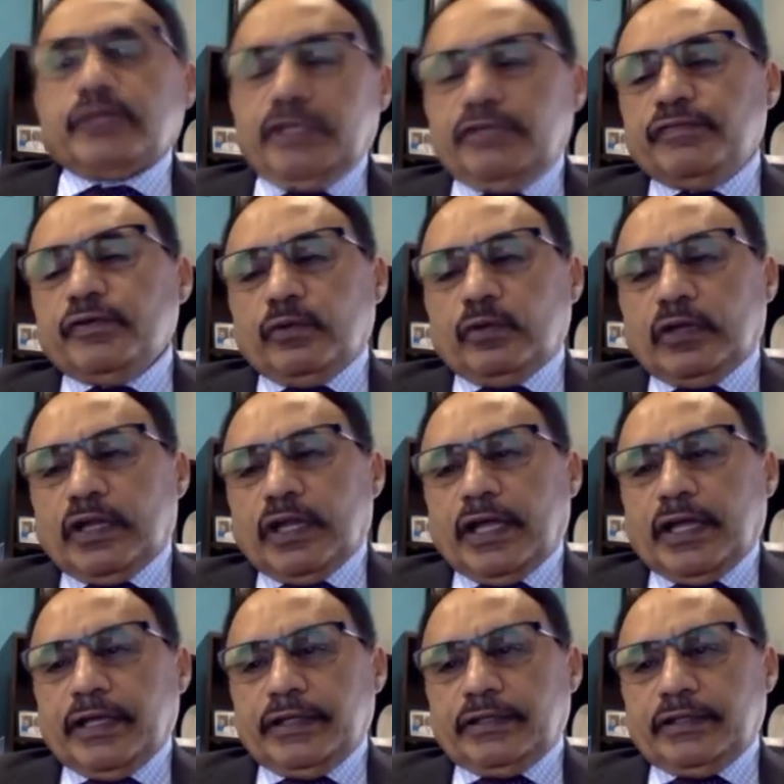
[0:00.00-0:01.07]
would
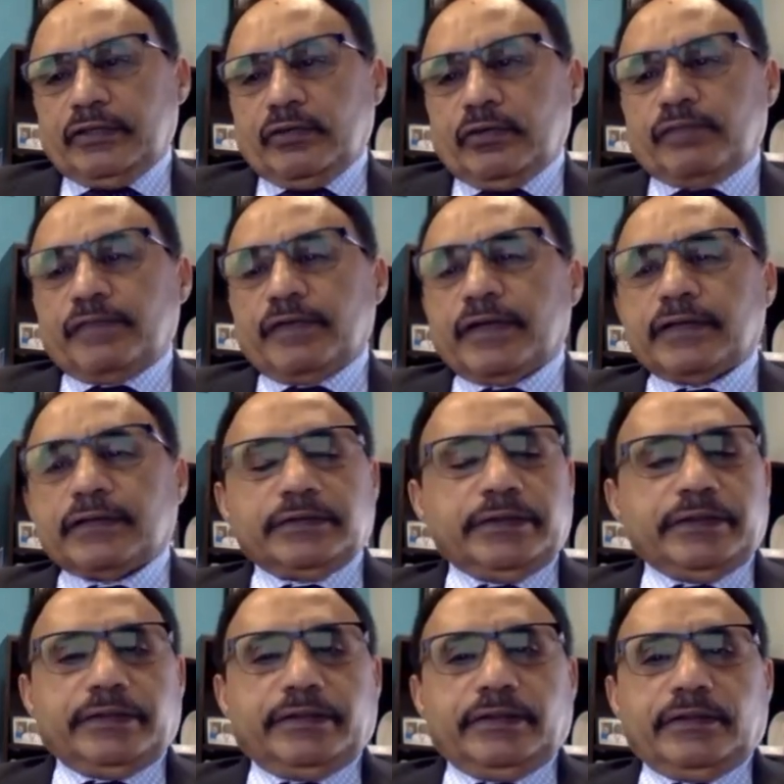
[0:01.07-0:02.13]
like your faculty